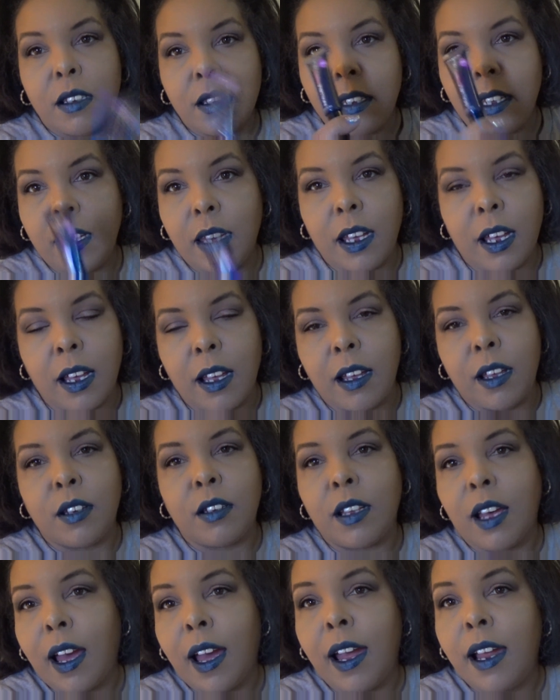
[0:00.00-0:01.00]
the
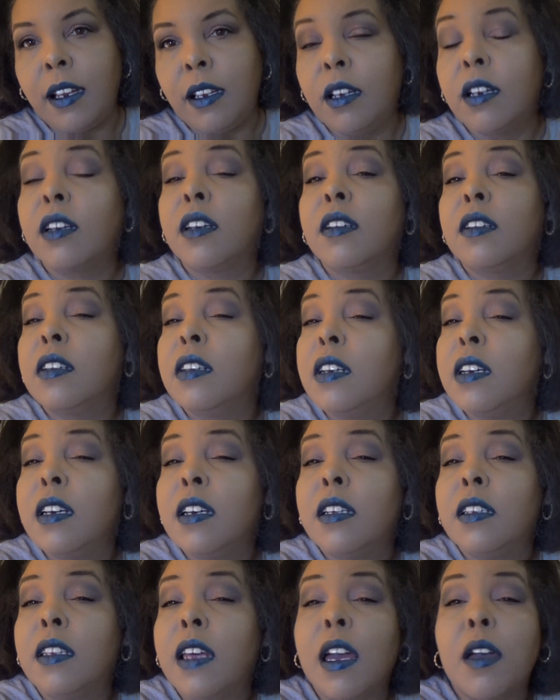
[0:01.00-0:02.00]
eye look,
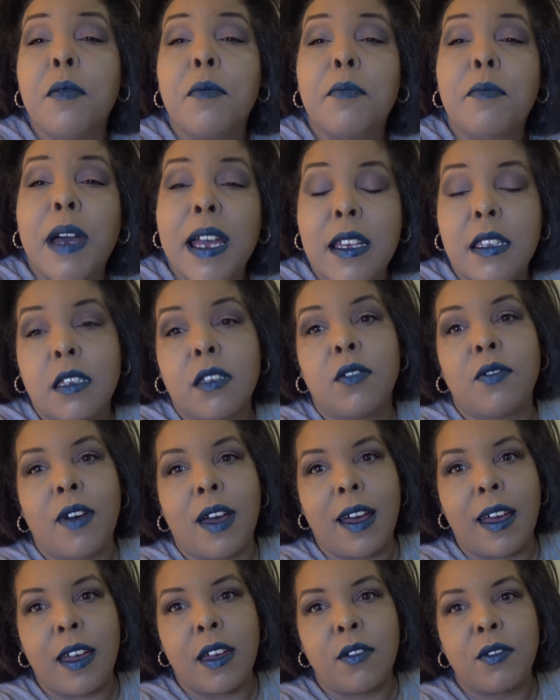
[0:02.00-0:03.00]
that might
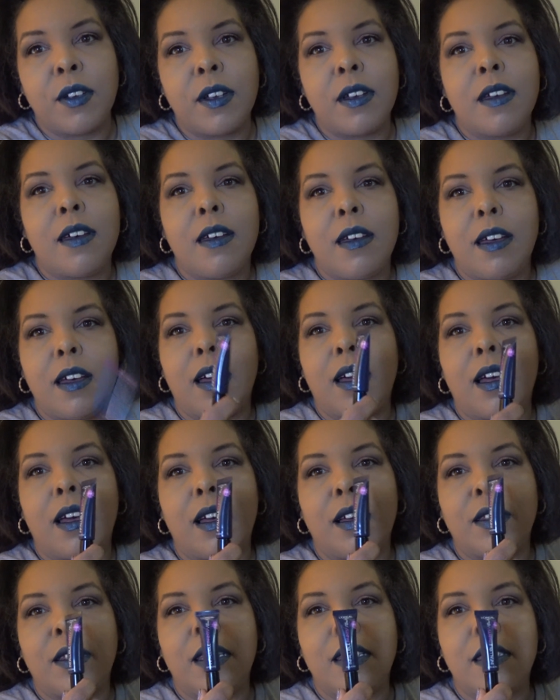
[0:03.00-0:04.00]
survive.
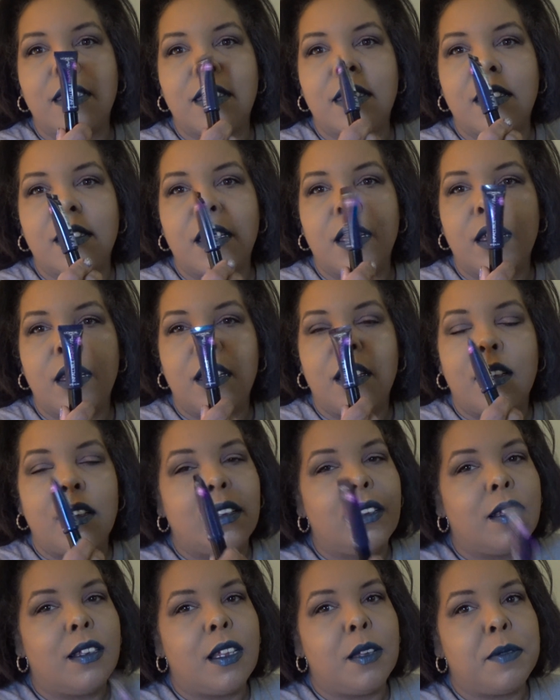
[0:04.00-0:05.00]
This
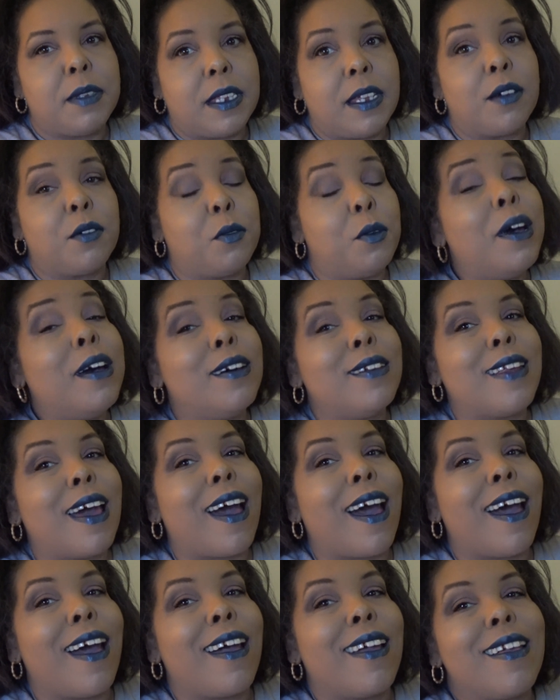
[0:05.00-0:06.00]
lipstick will
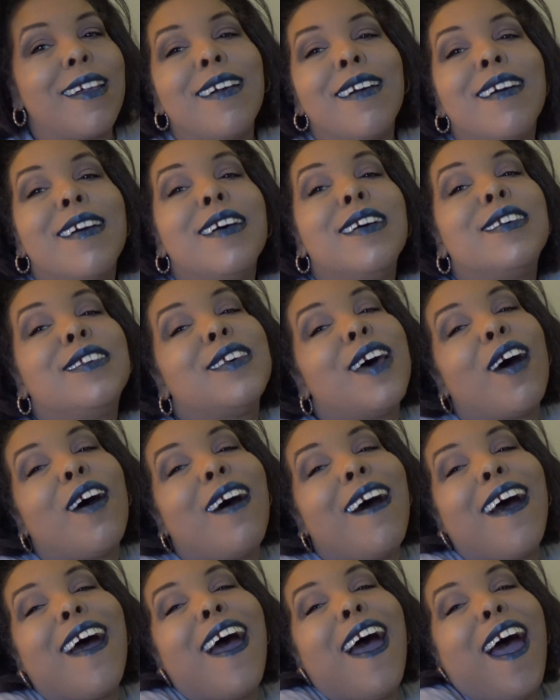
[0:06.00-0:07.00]
not. So
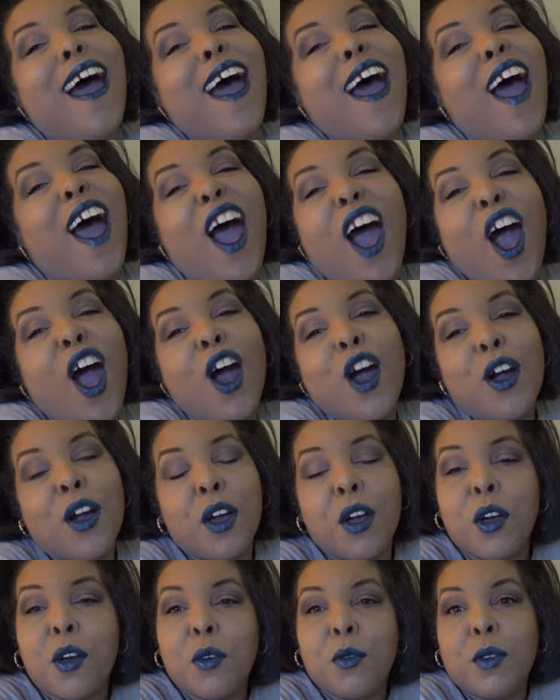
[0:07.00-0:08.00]

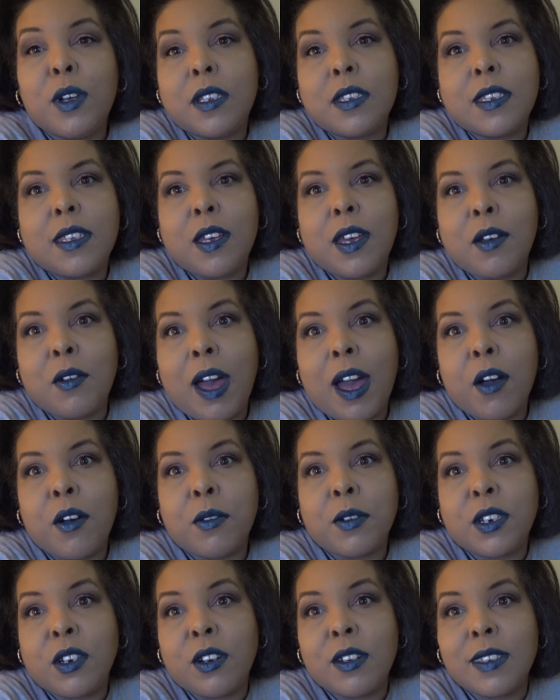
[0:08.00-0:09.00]
we'll see how
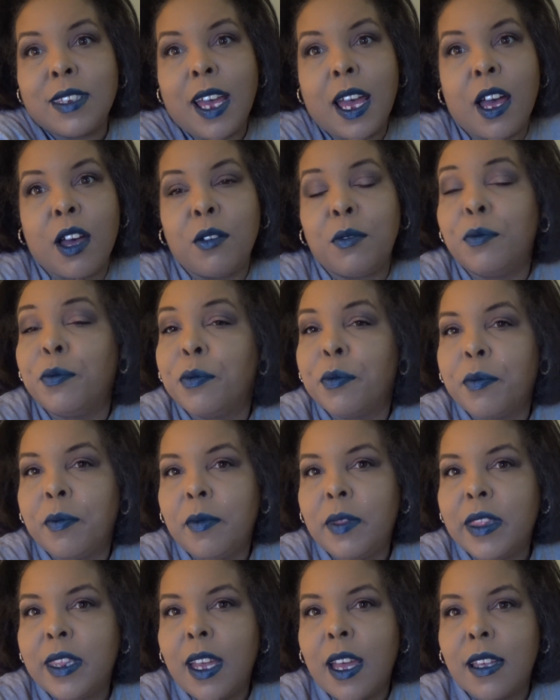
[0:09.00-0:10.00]
it turns out.
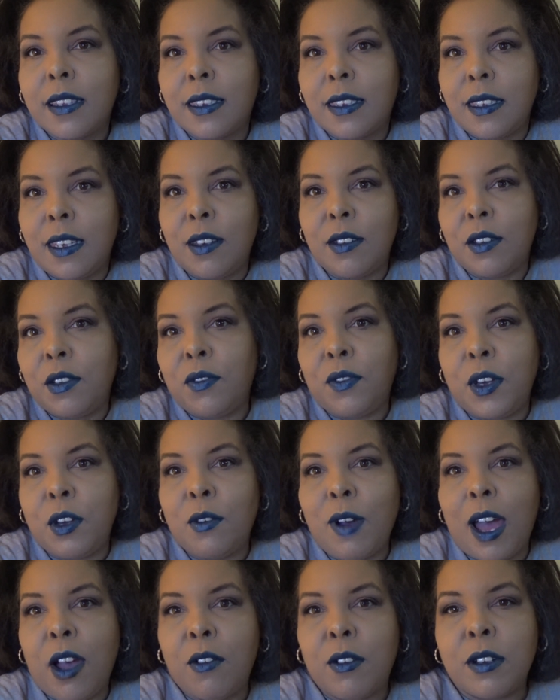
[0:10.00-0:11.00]
See you in a
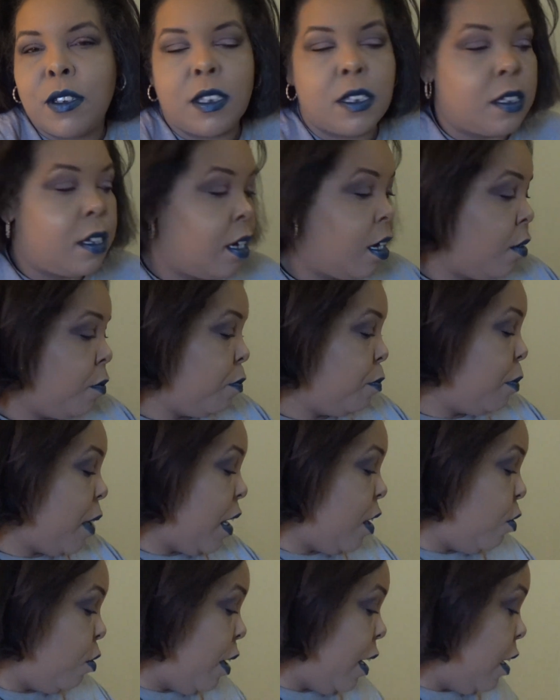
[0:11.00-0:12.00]
few hours. Oh,
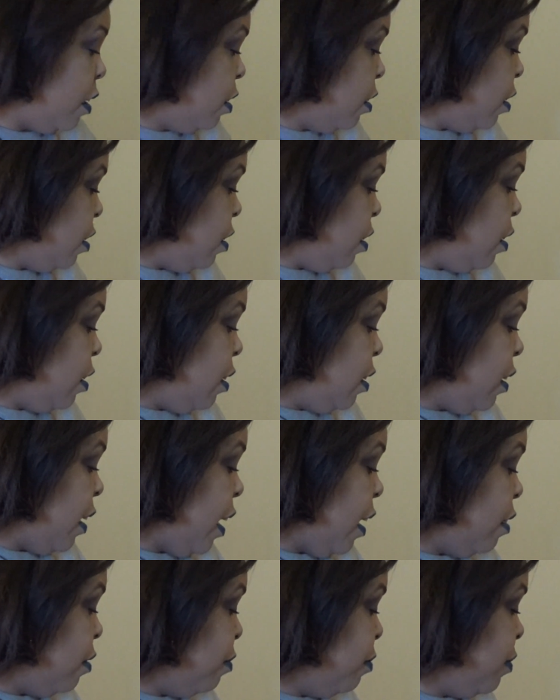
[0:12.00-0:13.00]
by the way,
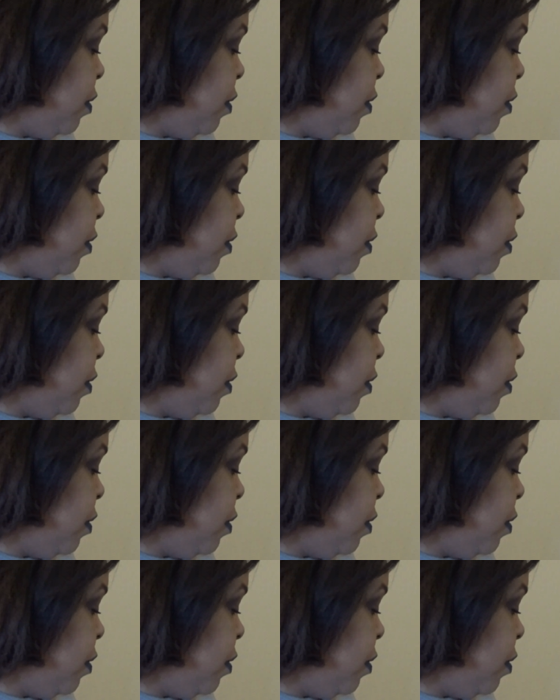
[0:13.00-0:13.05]
yeah.